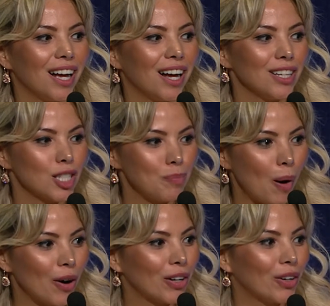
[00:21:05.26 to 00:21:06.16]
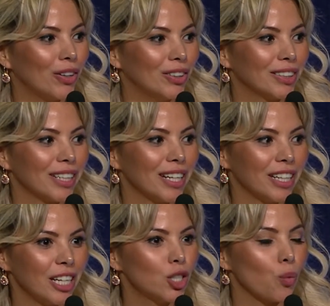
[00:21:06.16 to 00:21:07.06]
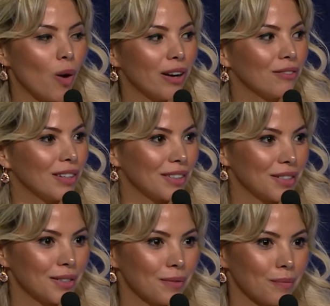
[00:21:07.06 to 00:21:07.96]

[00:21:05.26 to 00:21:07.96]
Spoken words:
a sparkle in each one of us.